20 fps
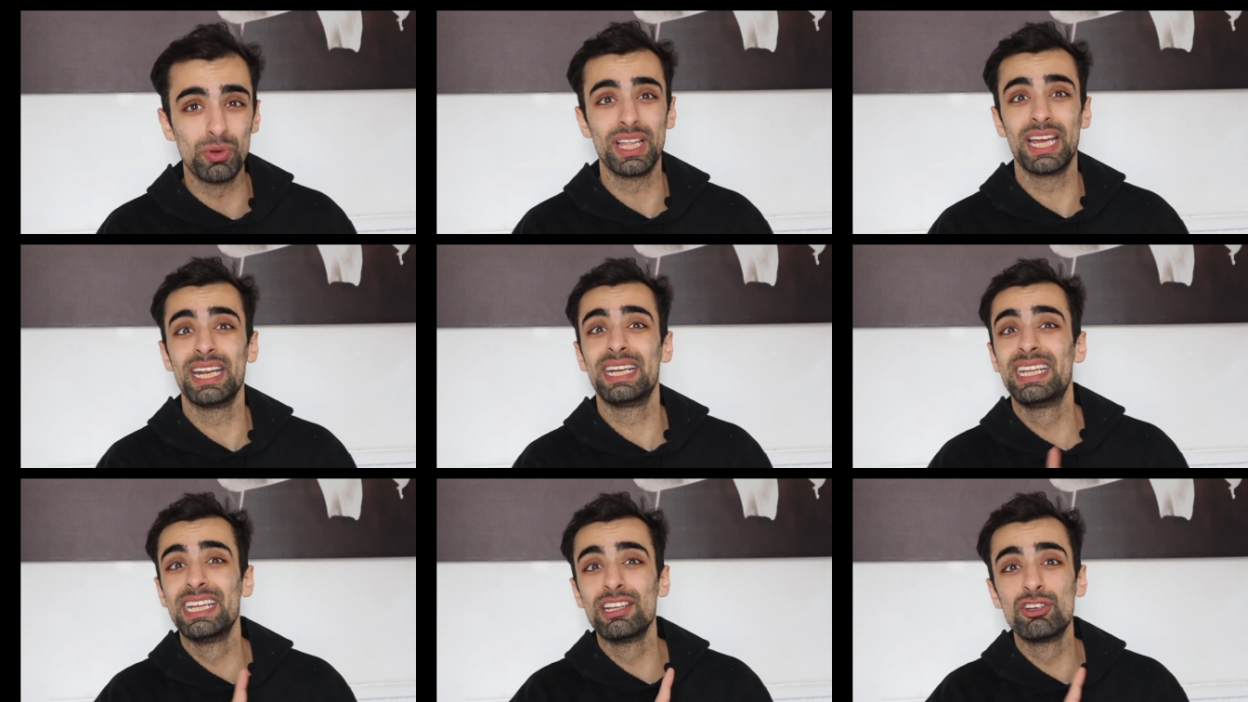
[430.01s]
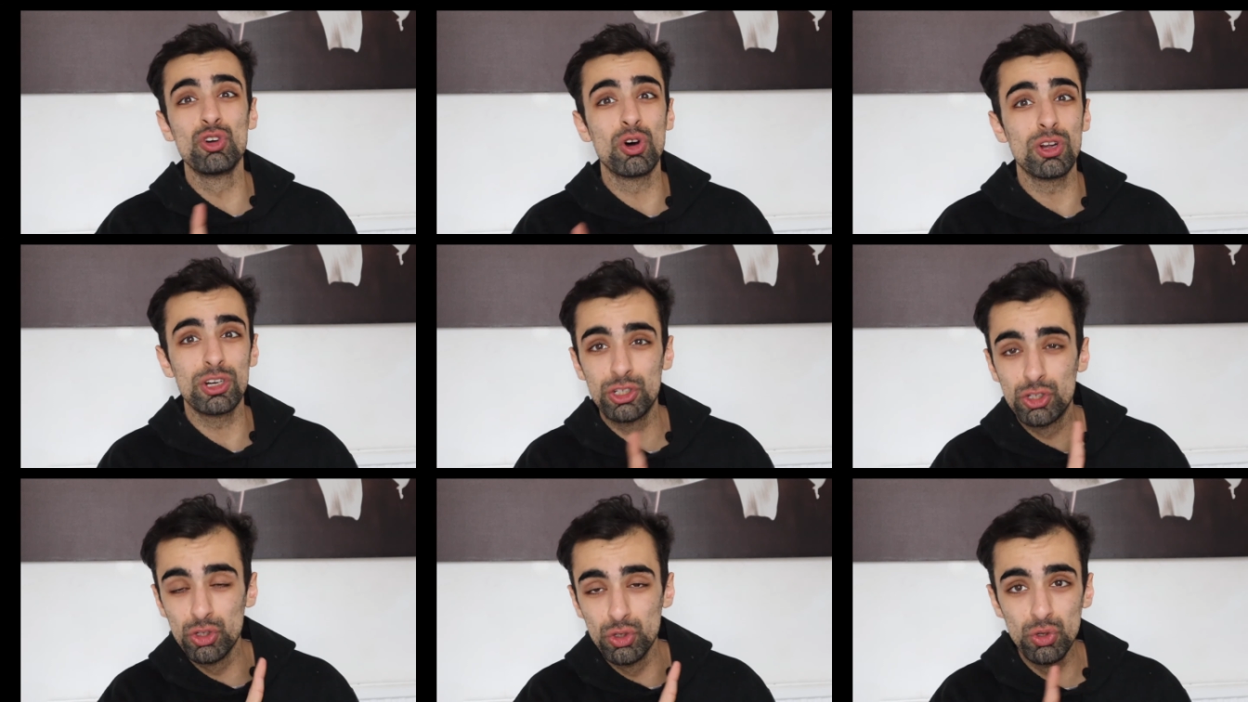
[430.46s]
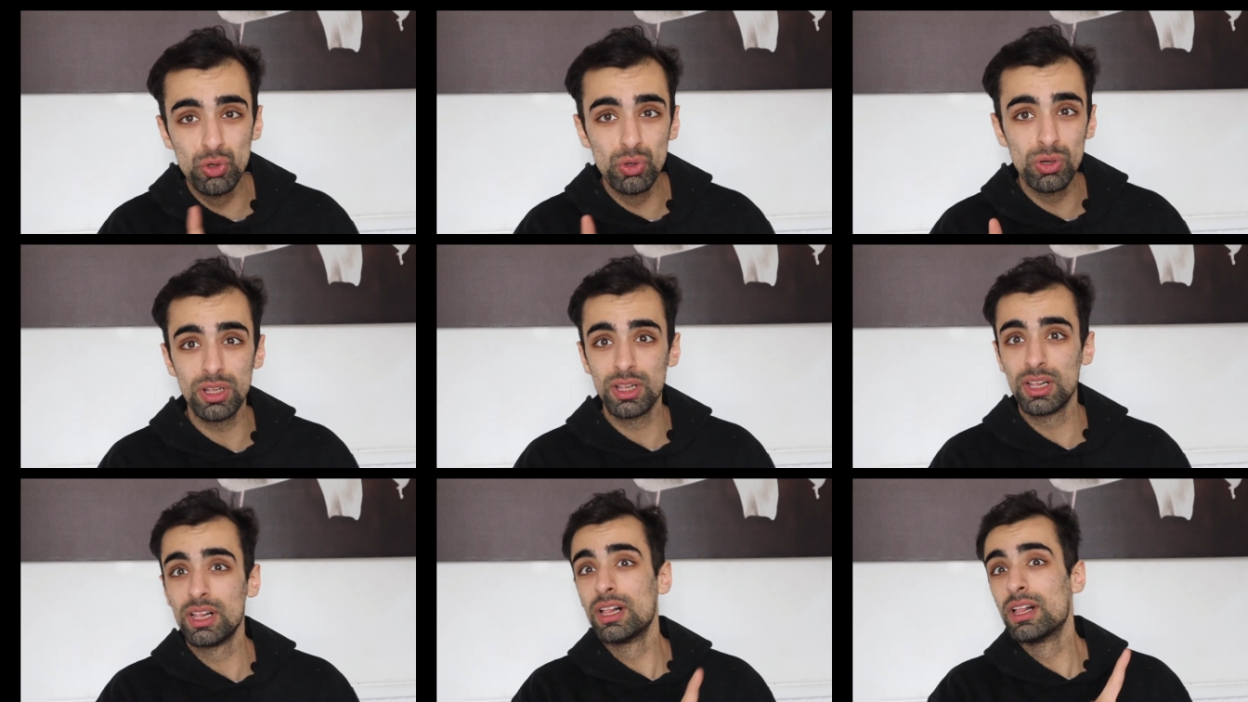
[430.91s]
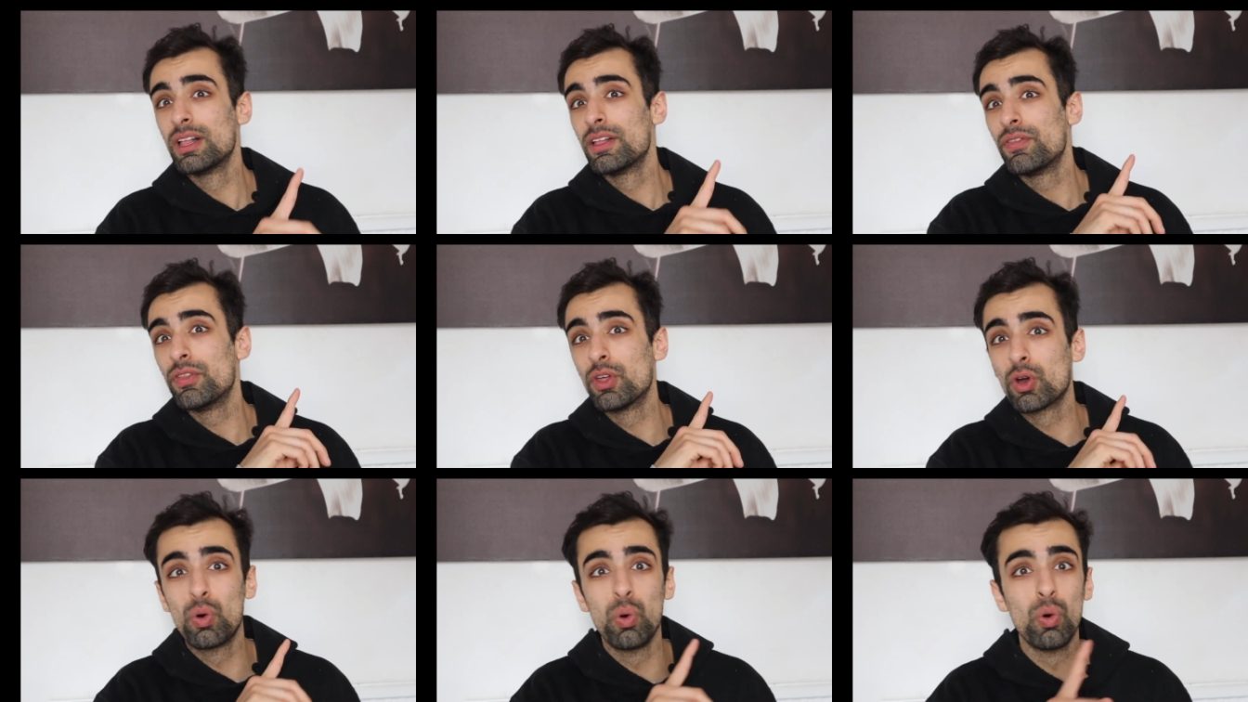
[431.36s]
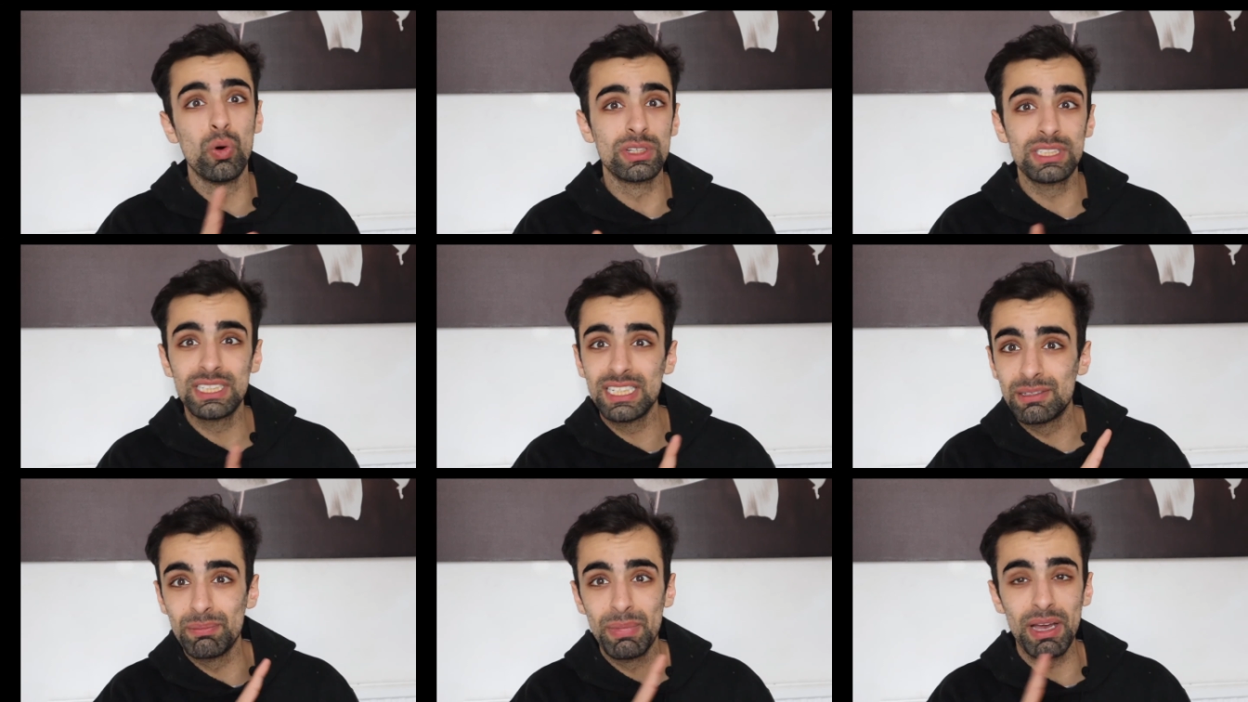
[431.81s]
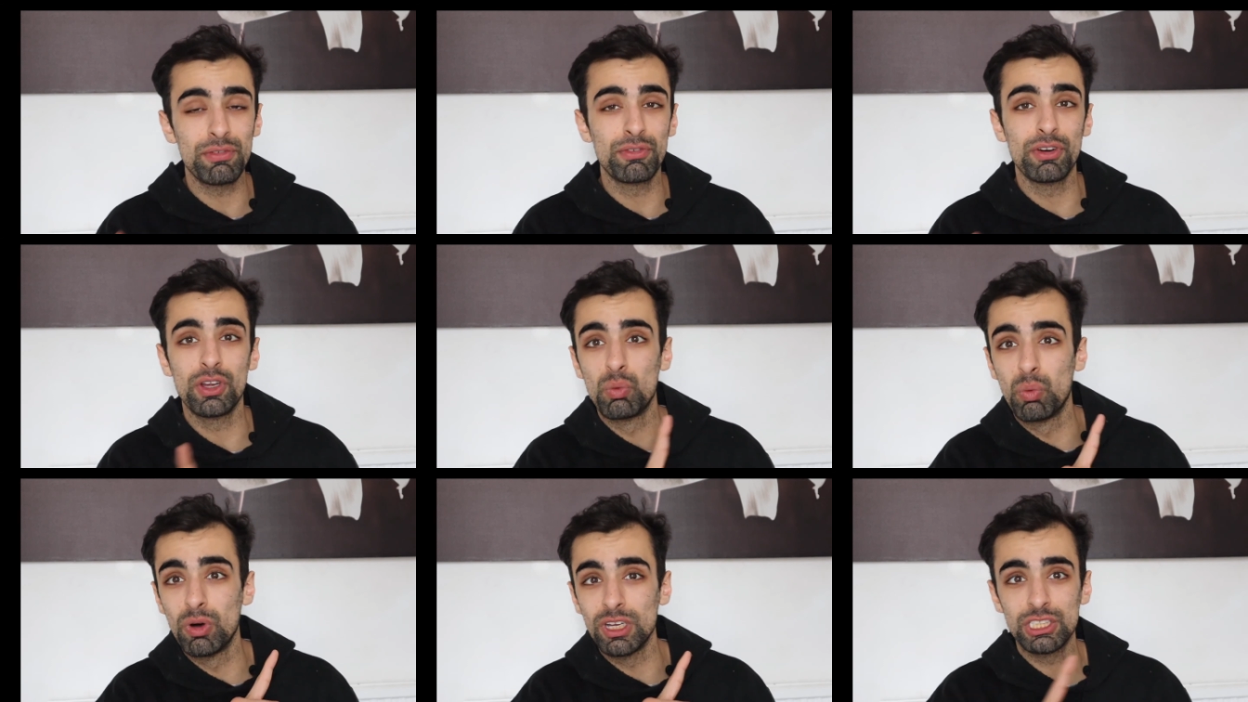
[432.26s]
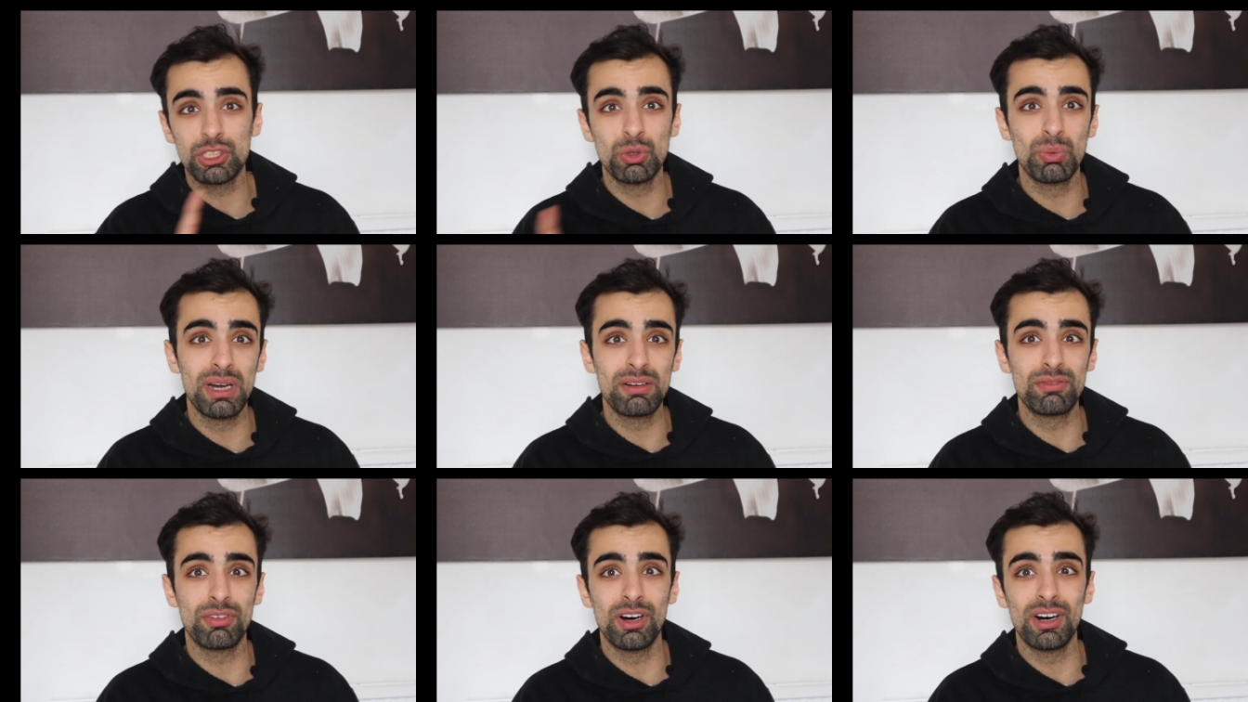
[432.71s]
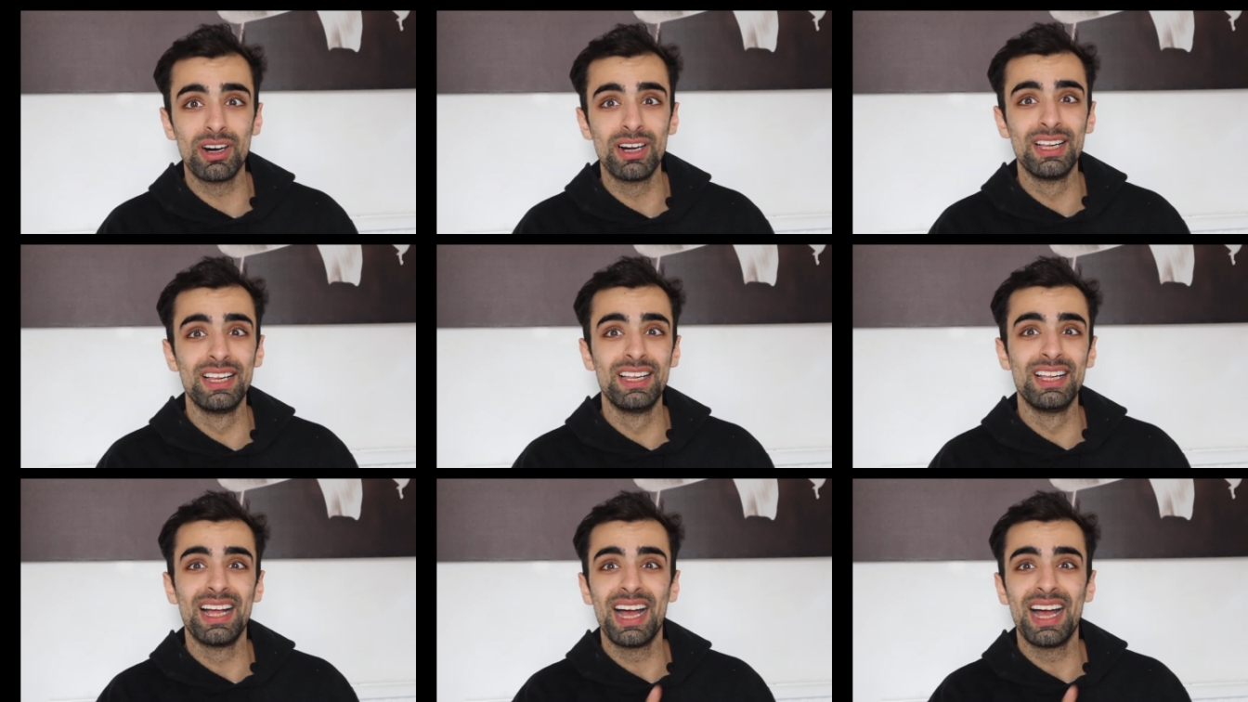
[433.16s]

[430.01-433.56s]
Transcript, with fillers: They did not do the courses method whatsoever